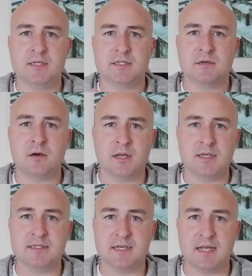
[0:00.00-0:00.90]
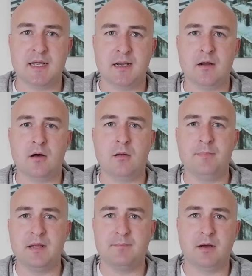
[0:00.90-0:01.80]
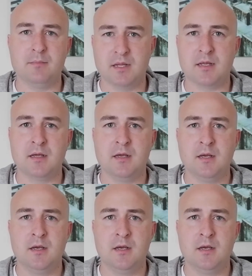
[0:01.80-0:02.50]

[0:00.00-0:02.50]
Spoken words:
Starting today, all big public